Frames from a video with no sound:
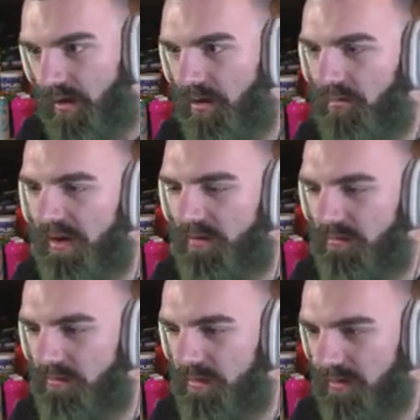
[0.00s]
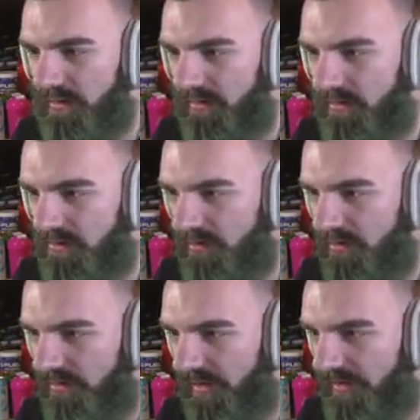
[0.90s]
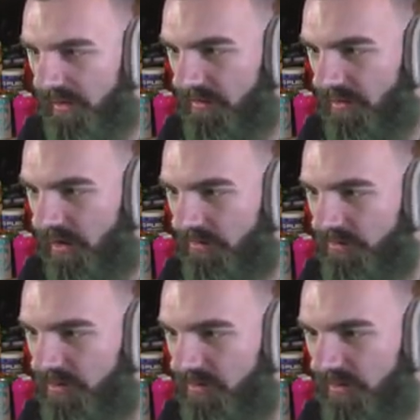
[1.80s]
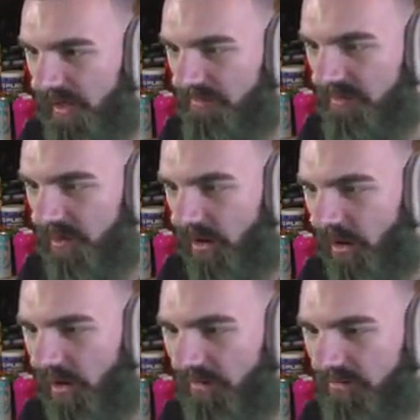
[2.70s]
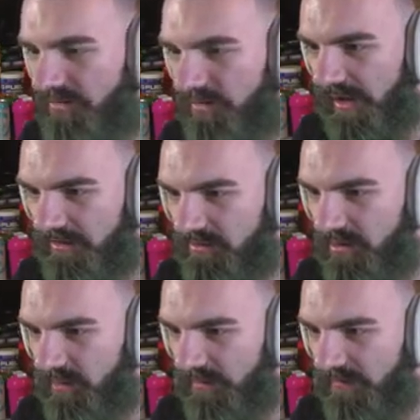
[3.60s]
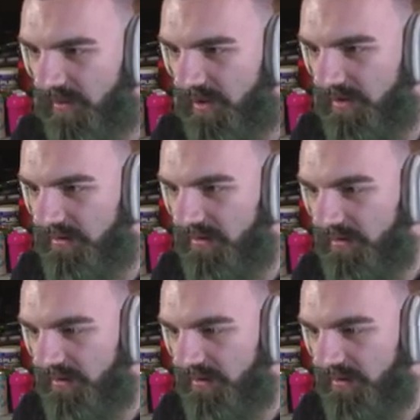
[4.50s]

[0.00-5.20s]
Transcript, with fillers: Oh, wait, hold on. You can, like, get... Oh, dude, that's... Oh, this is, super flooded.